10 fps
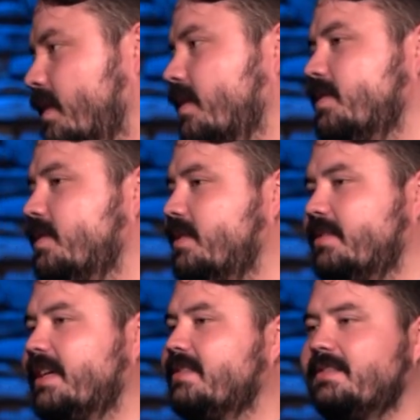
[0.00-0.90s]
Those are just
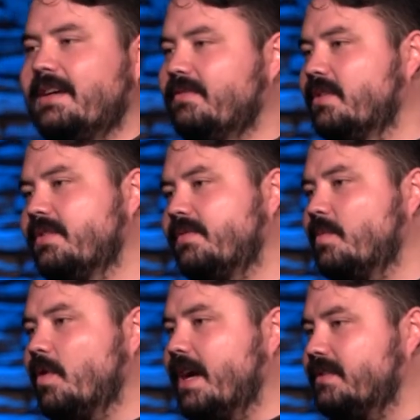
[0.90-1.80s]
lessons I've learned
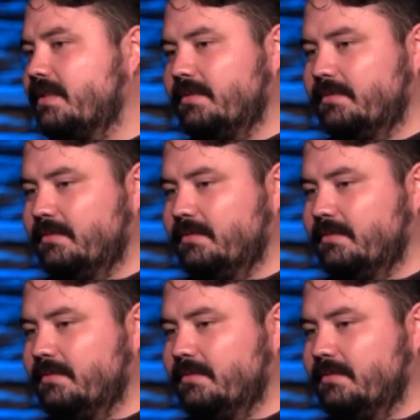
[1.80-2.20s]
from watching.